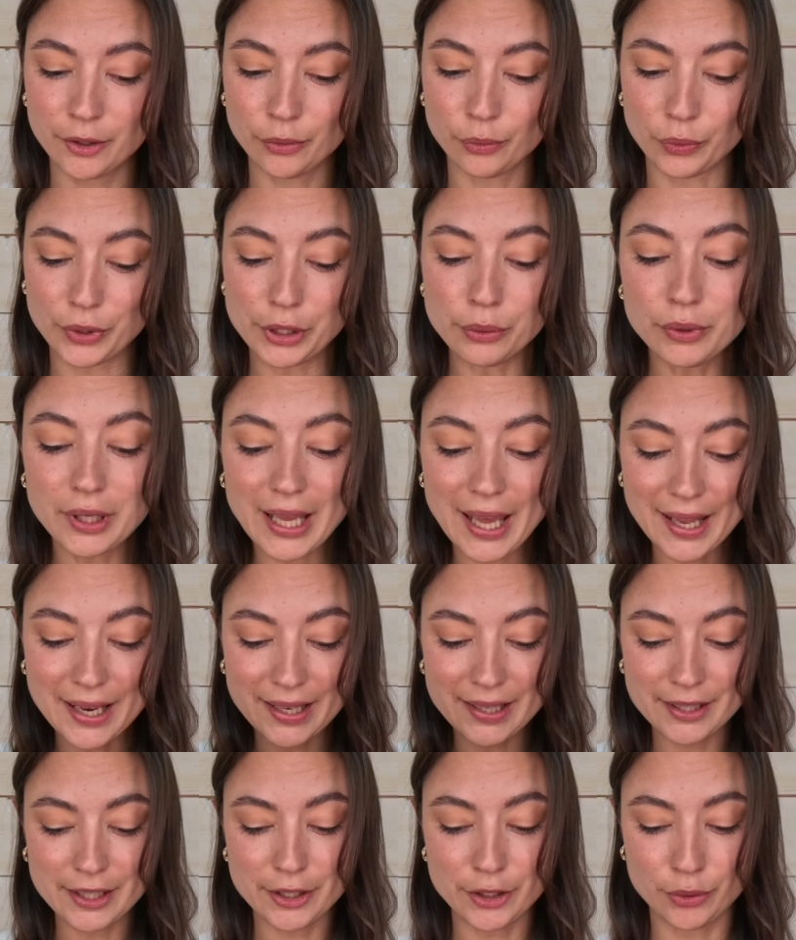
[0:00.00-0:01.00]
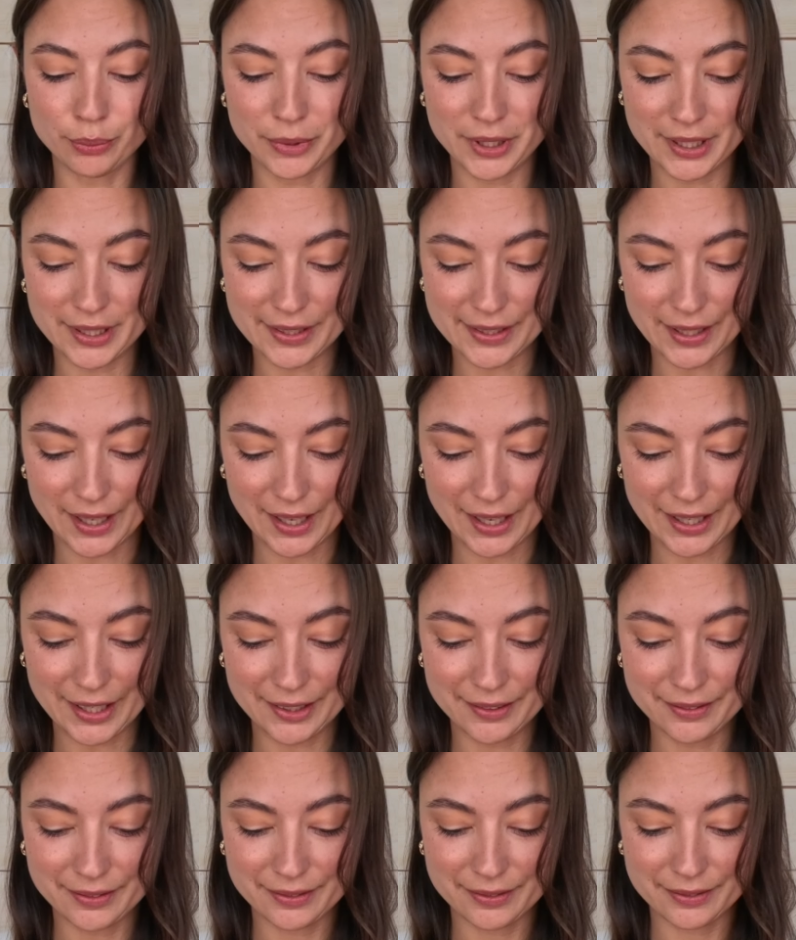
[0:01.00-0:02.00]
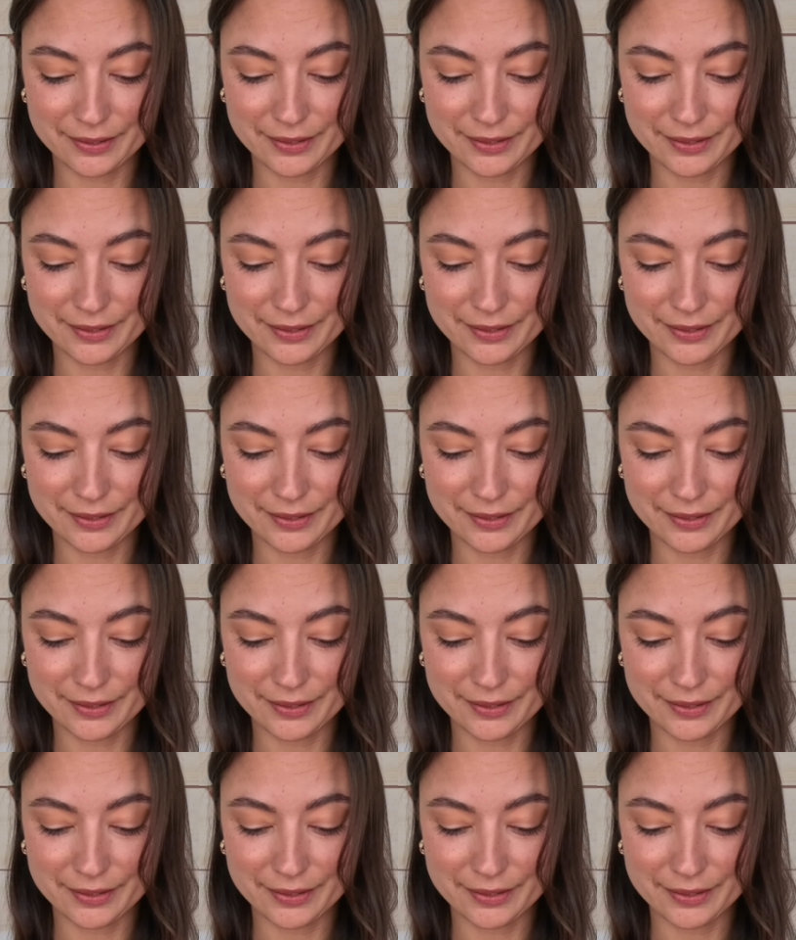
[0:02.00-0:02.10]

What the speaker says: When you get into human design,